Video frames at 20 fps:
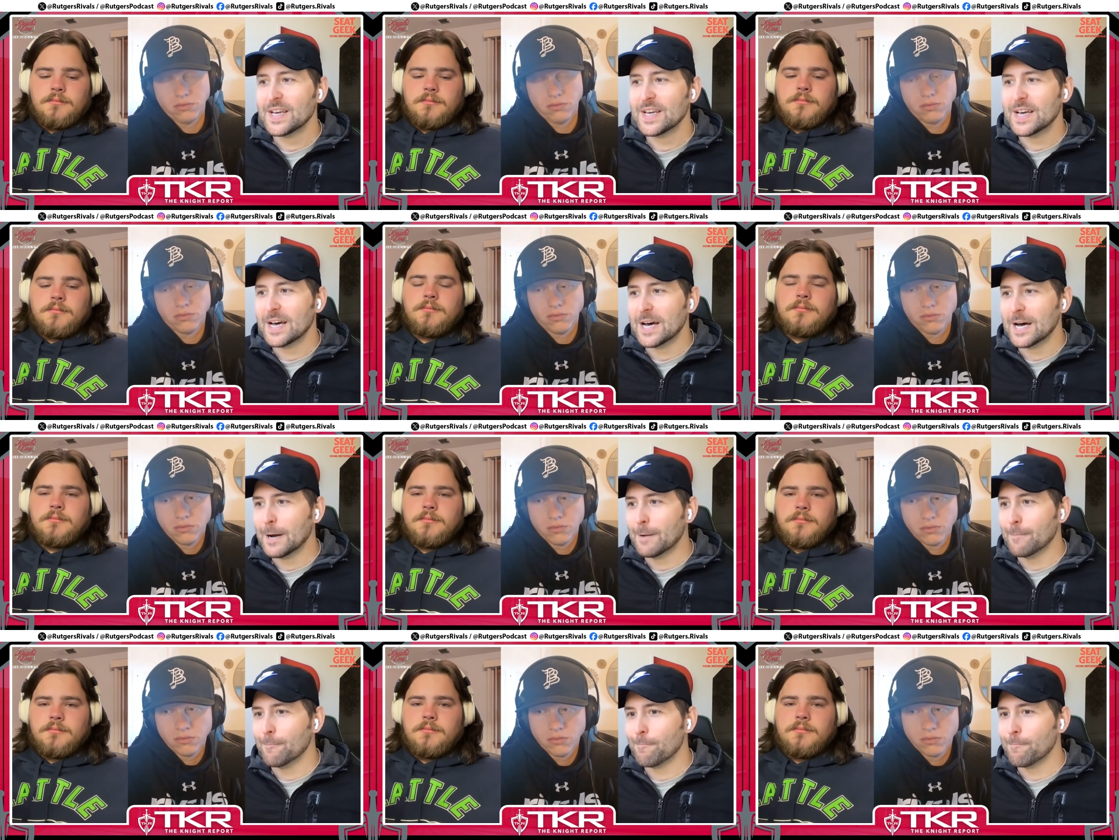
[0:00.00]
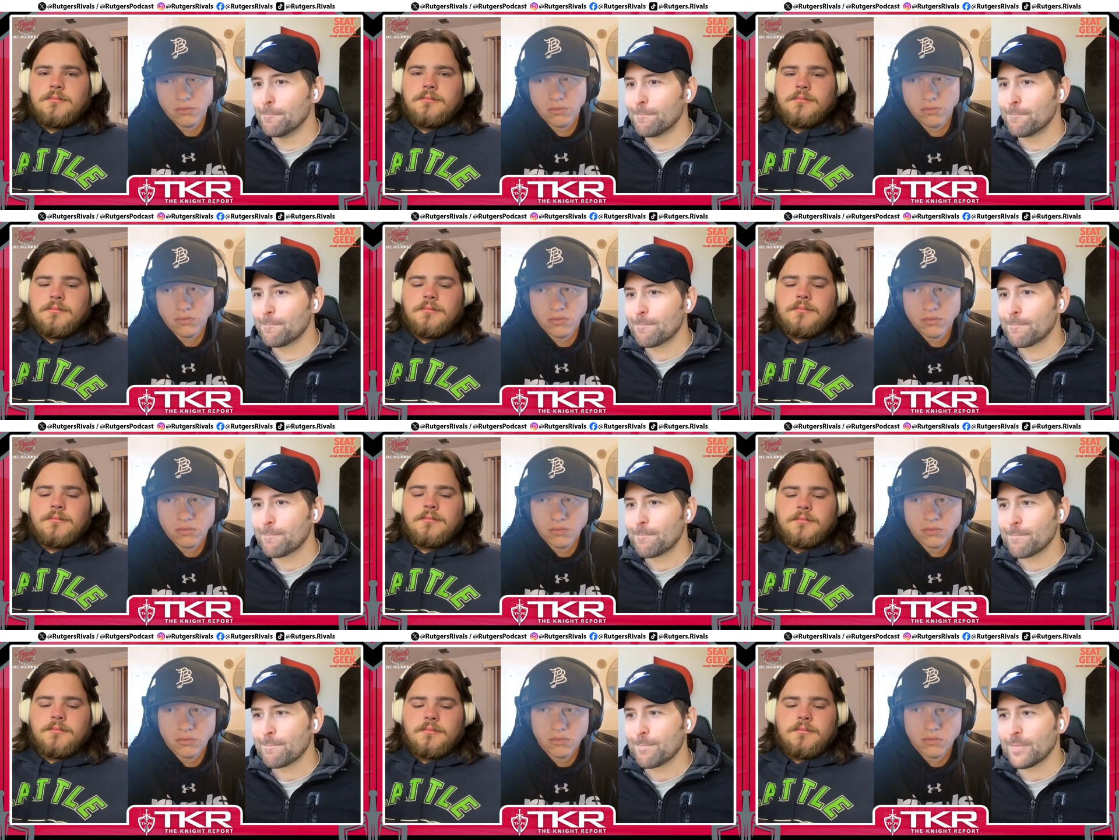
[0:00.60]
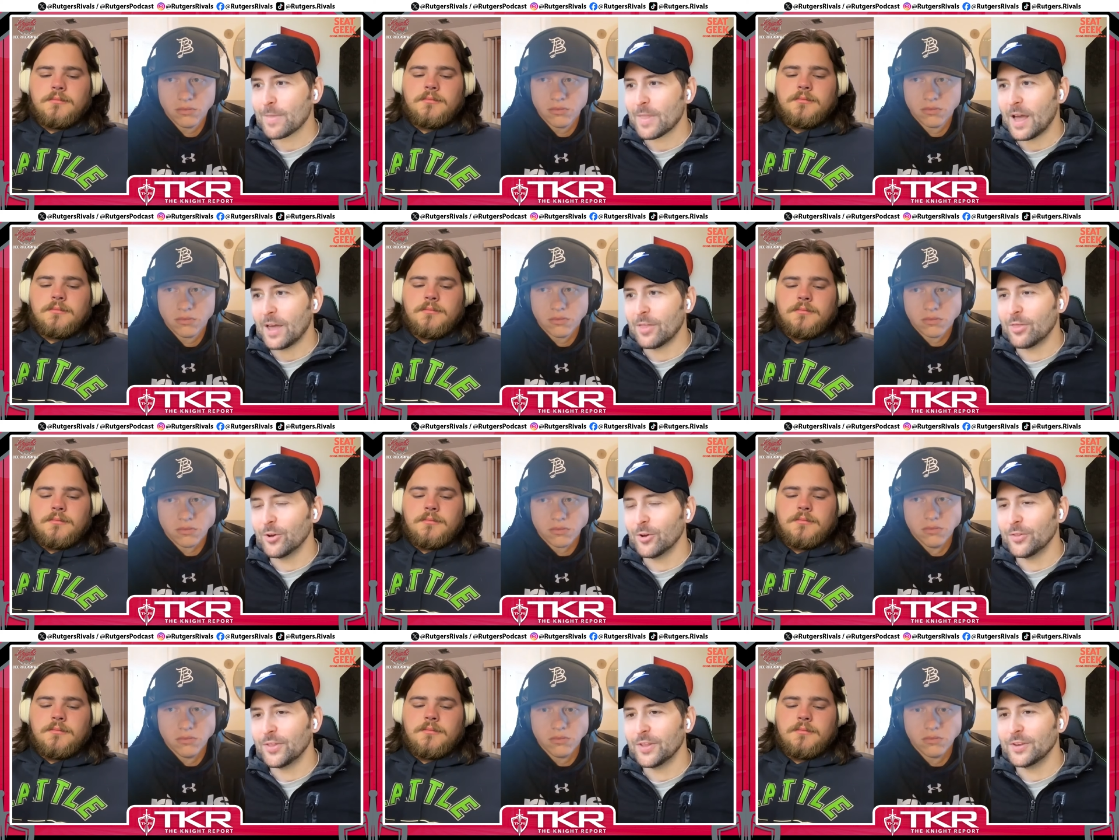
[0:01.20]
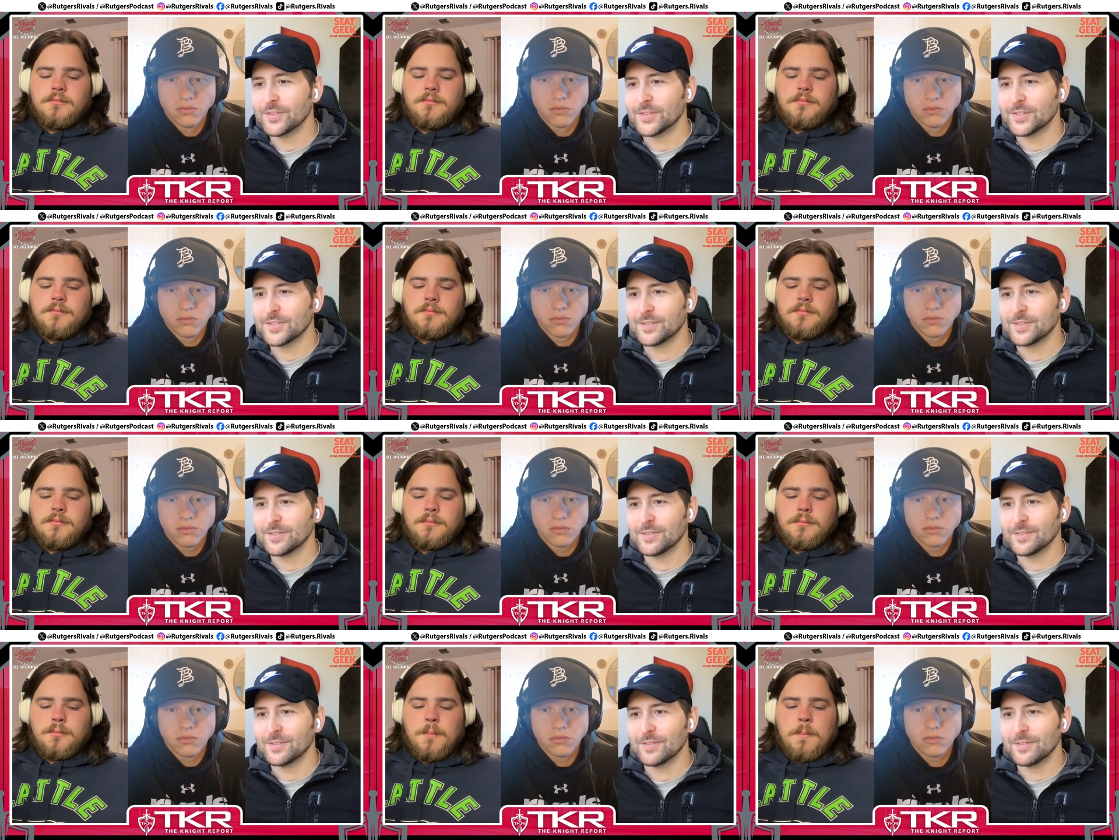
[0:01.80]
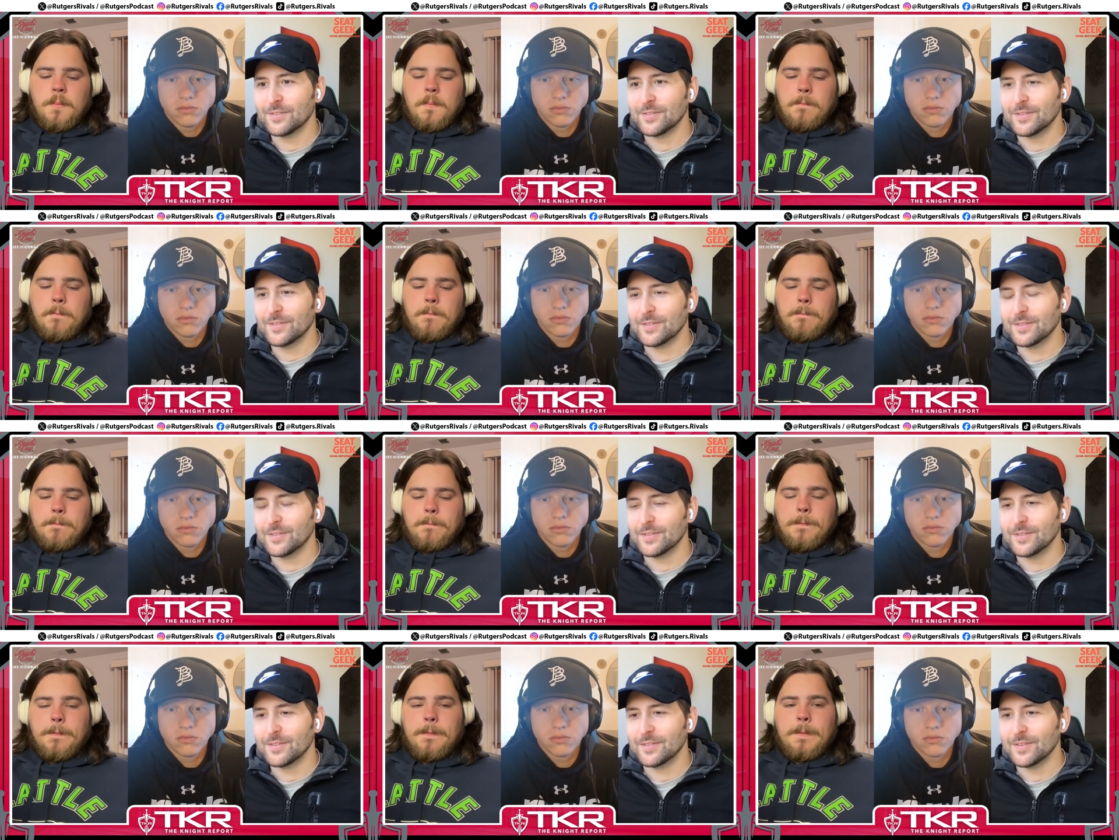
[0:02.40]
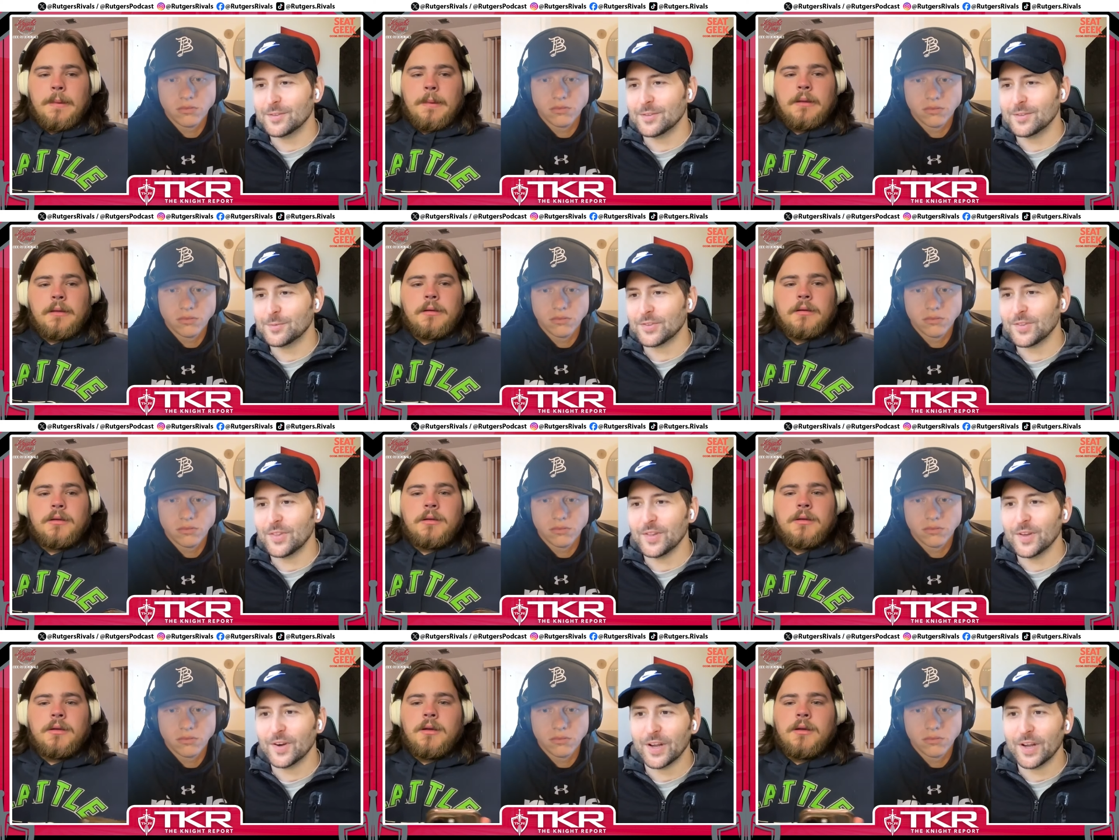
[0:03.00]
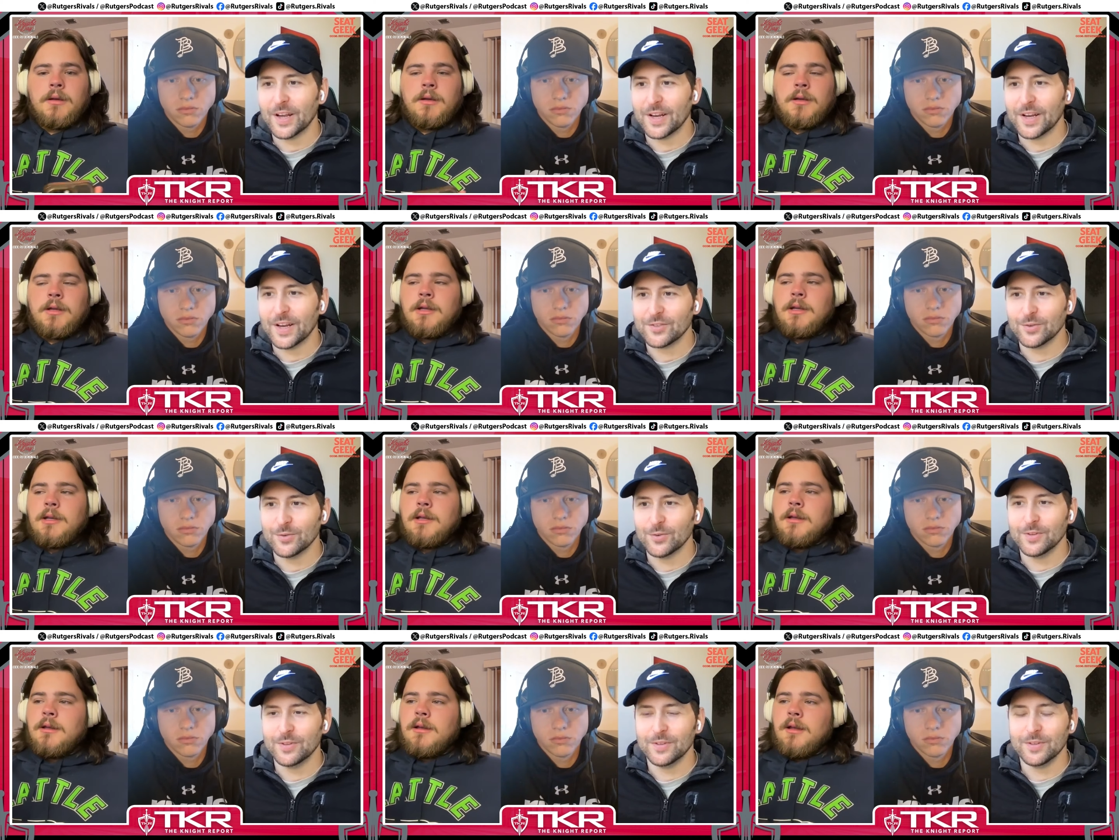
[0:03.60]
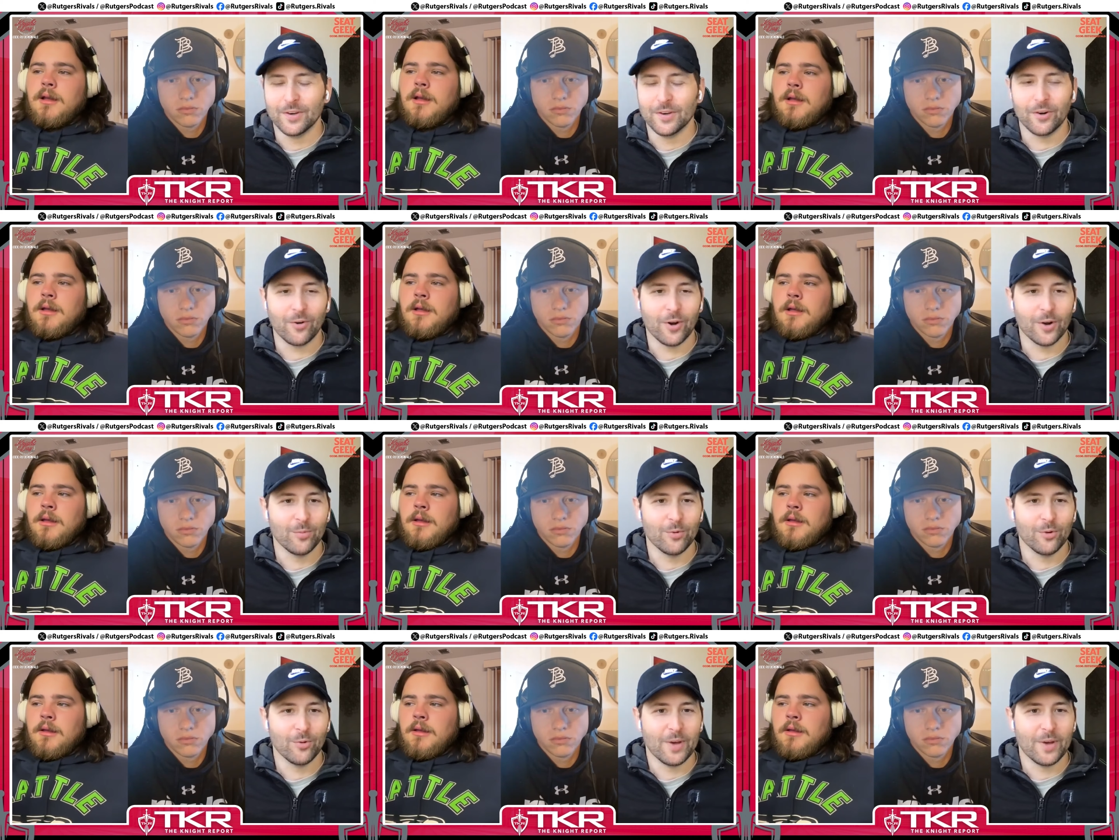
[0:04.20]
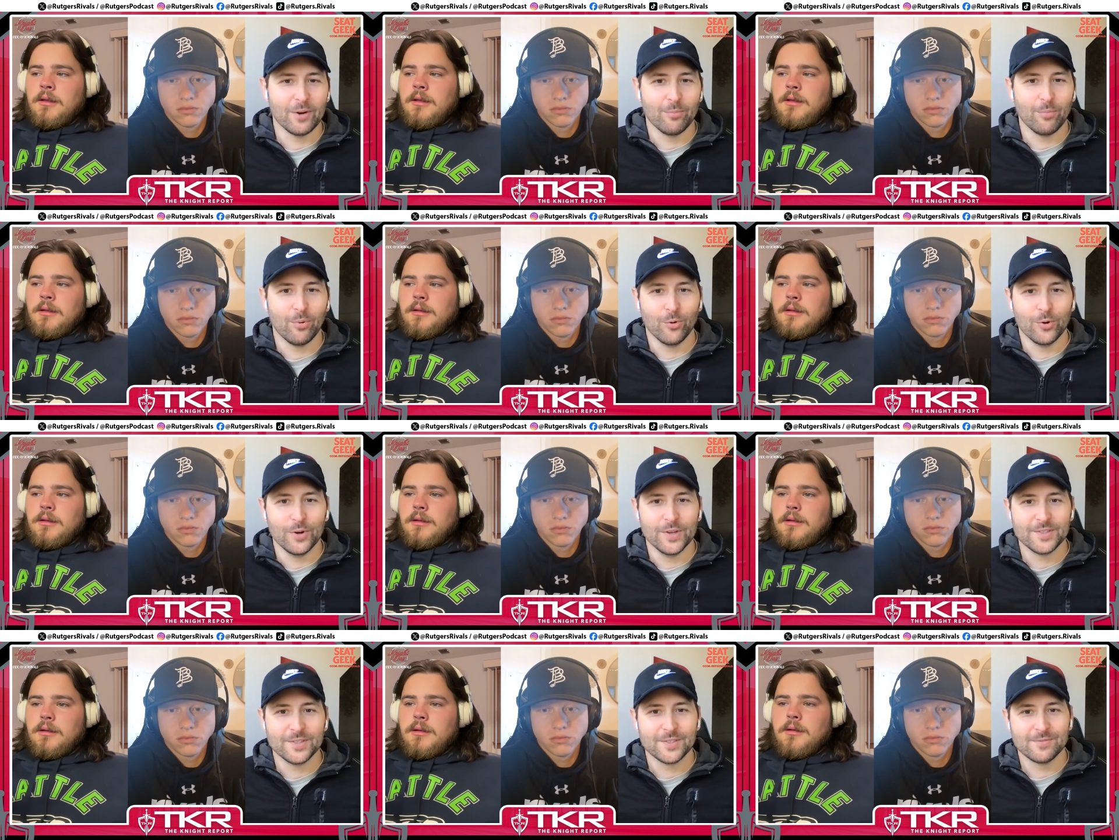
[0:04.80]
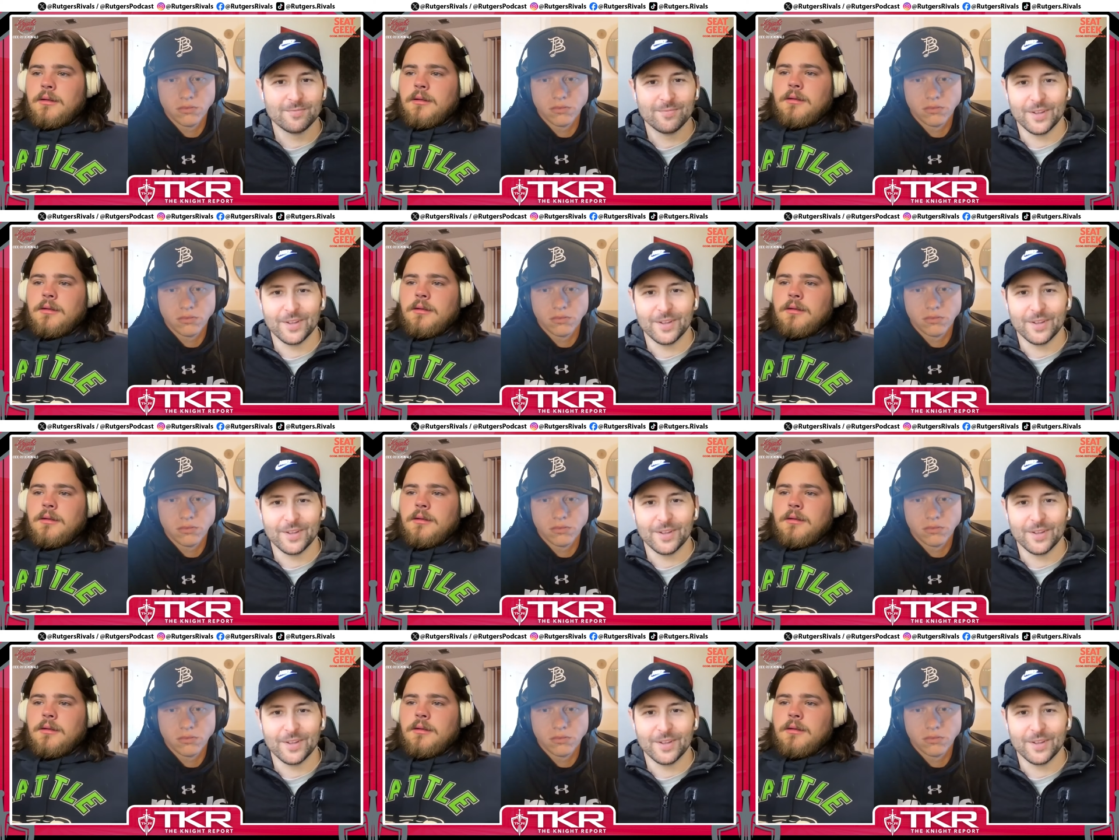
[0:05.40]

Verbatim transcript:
Speaker 1: Um, I thought they just especially the young guys showed incredible amount of poise.